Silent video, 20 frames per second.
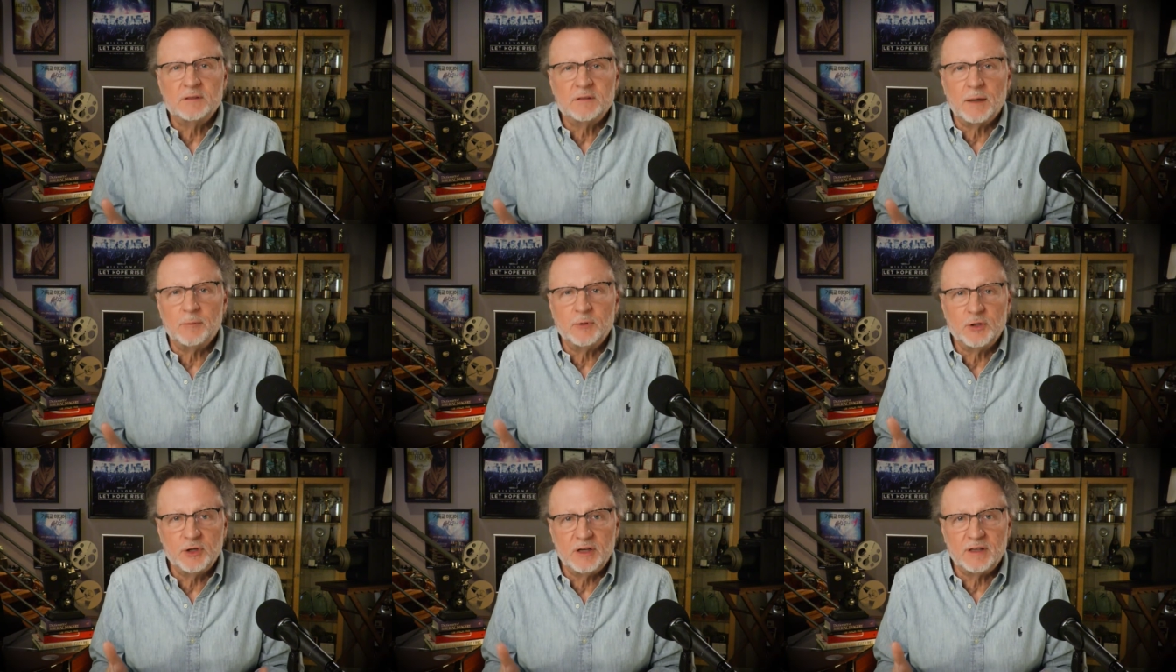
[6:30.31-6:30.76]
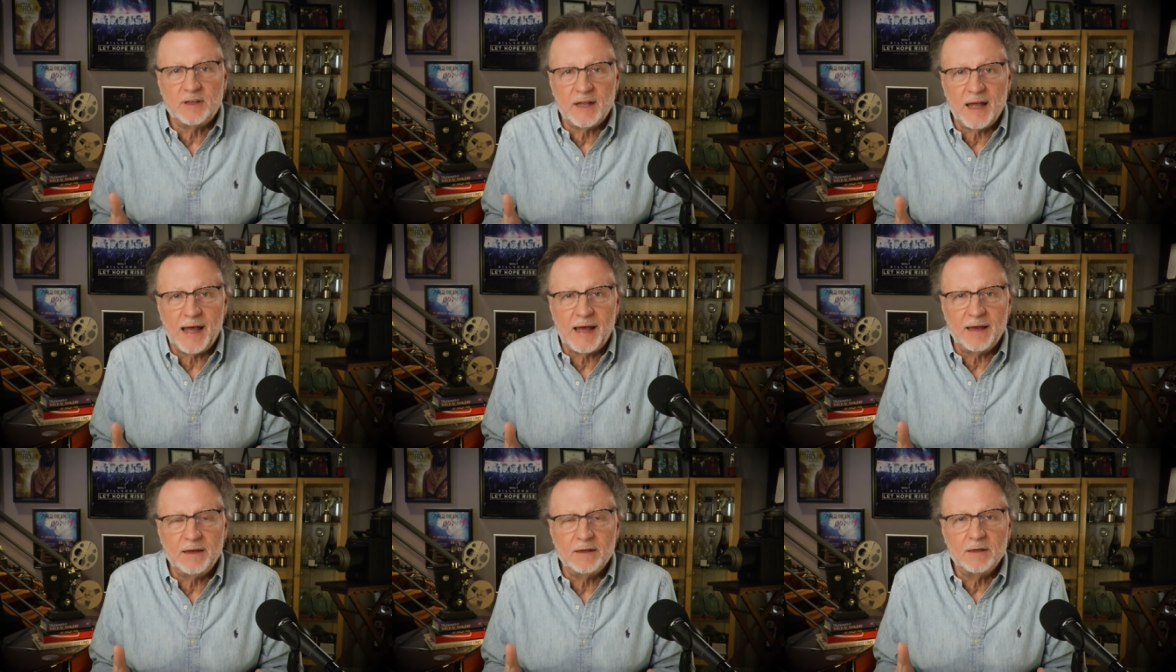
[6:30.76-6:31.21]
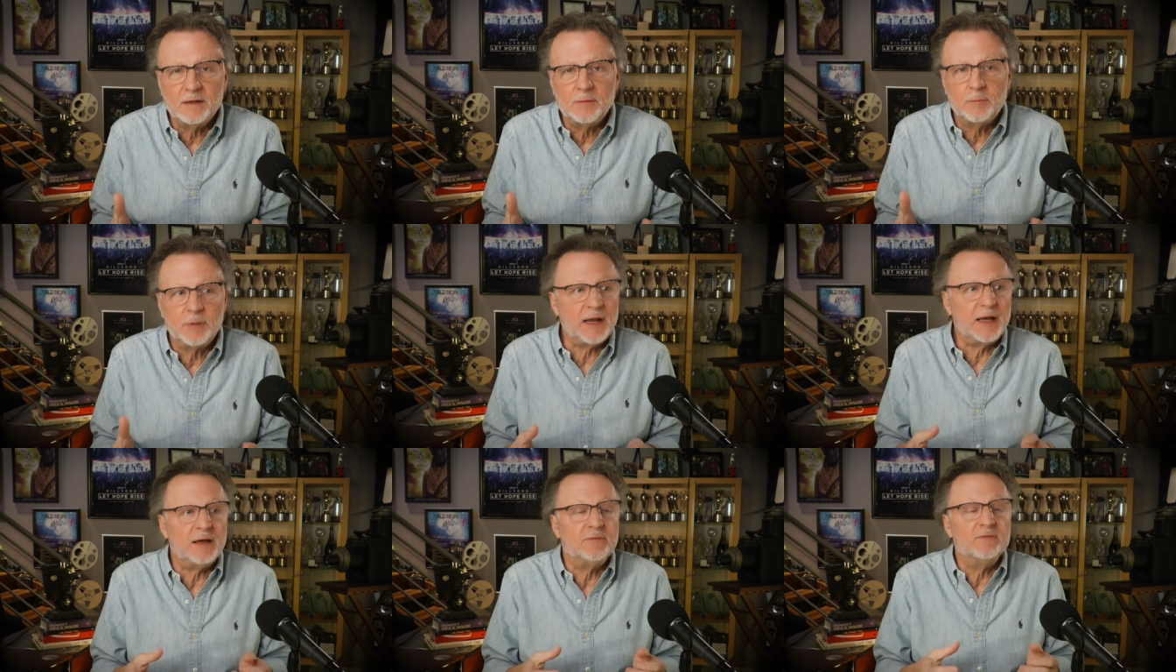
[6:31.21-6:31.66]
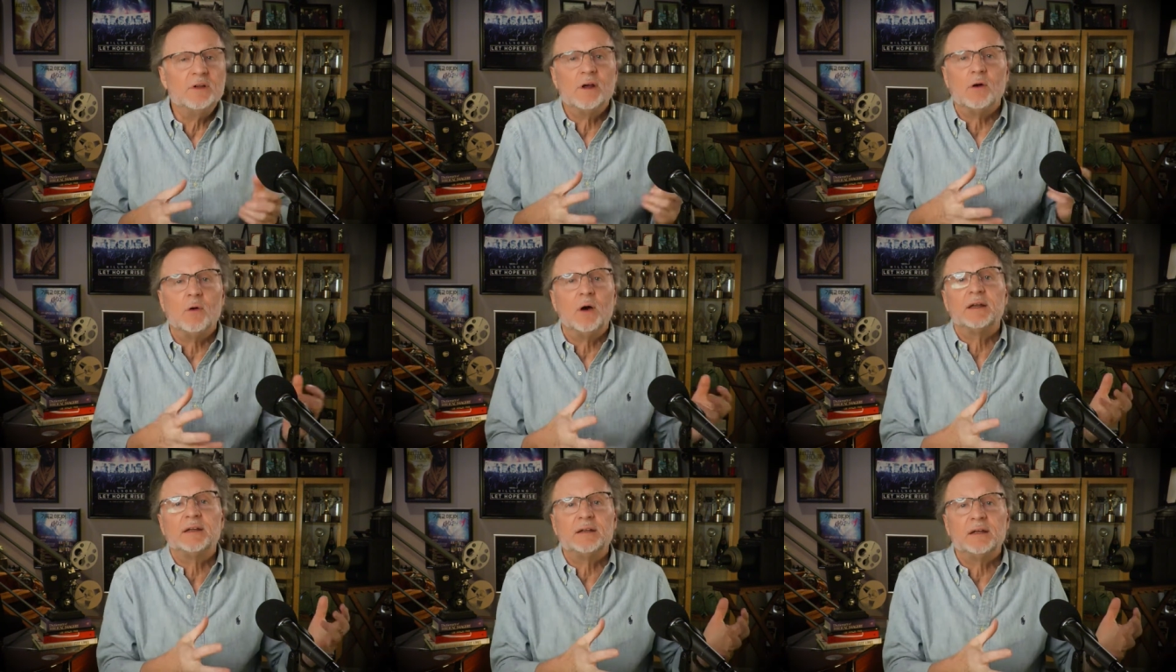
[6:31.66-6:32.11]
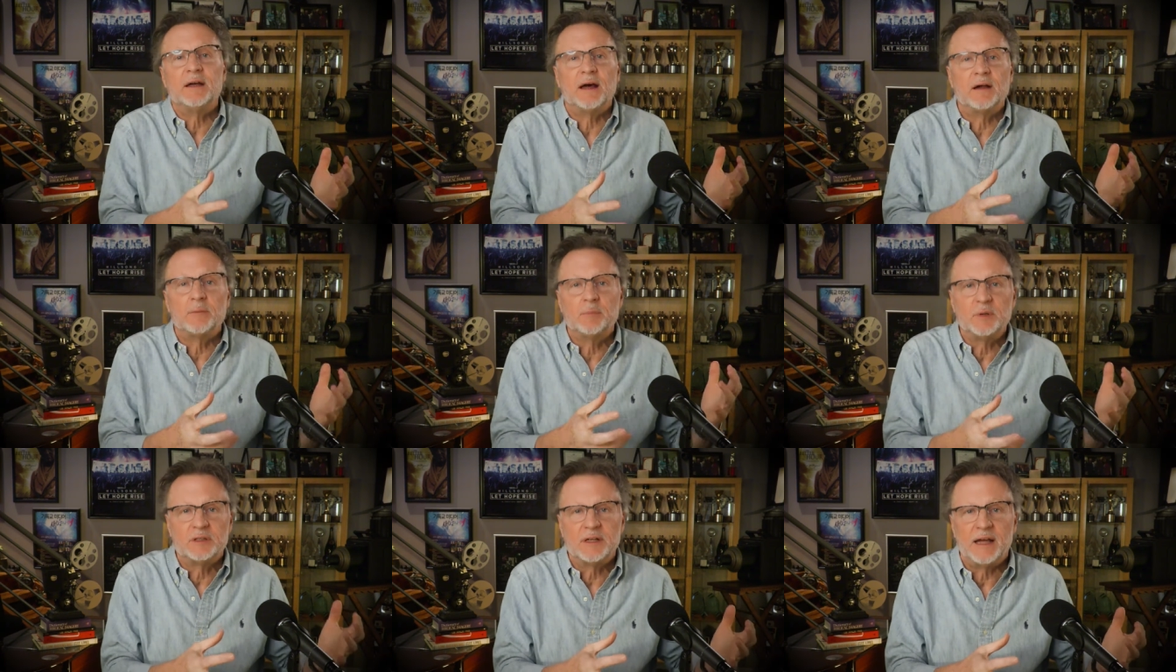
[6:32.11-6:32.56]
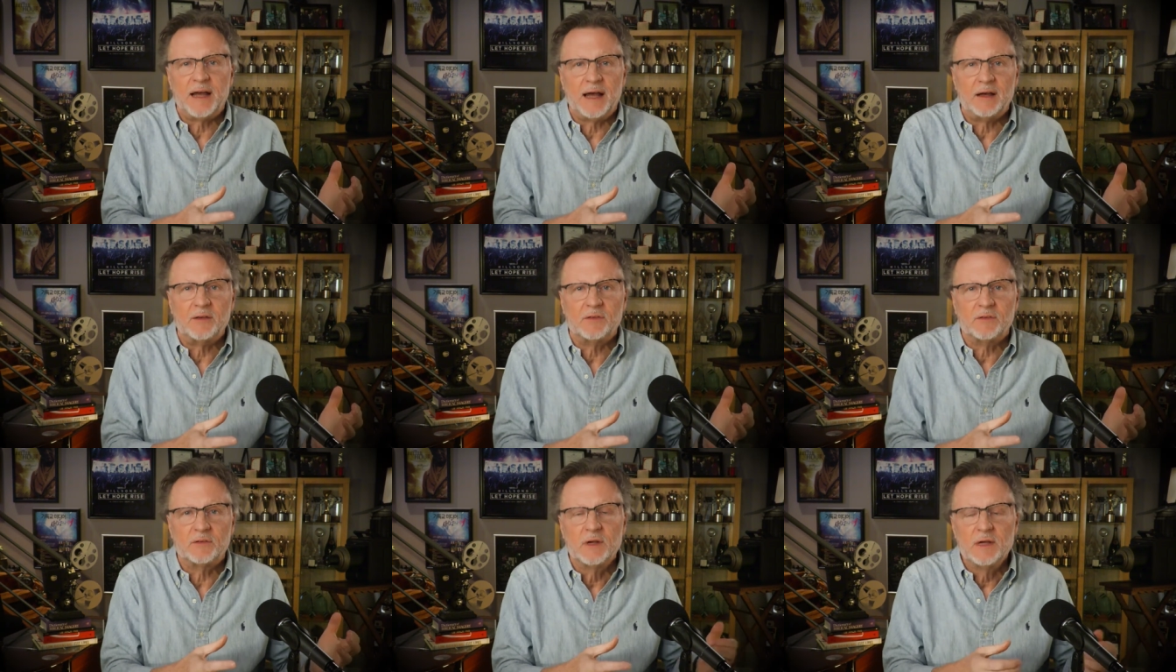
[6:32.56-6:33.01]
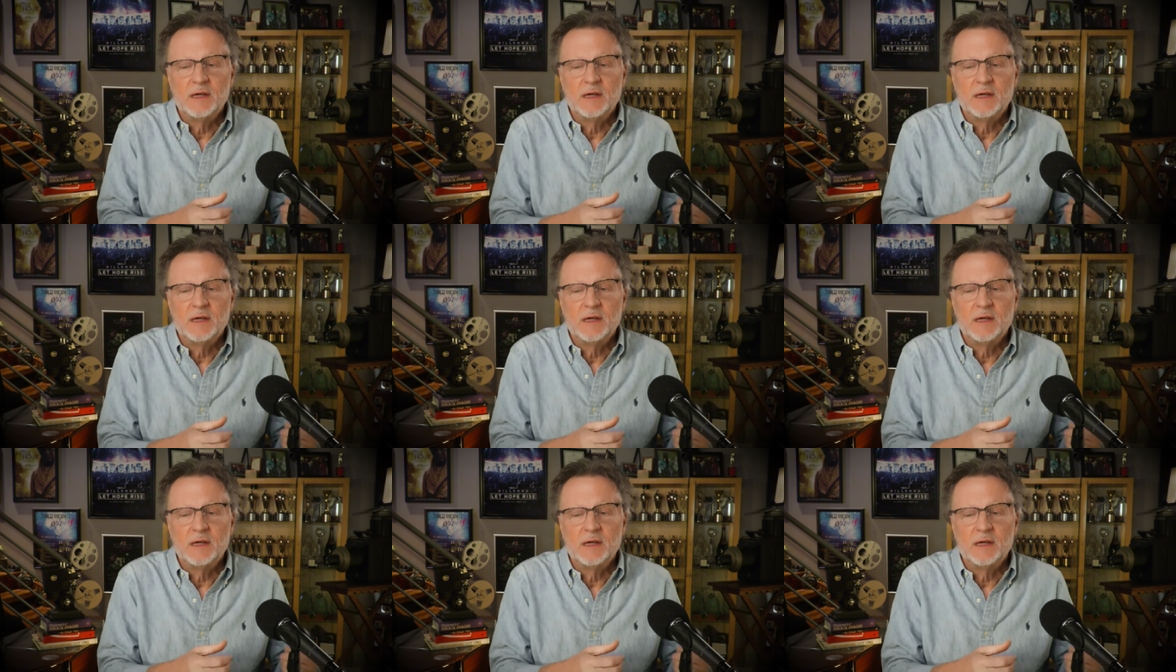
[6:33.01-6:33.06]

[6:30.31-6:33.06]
I'm good at that, but I have no idea how to build a house.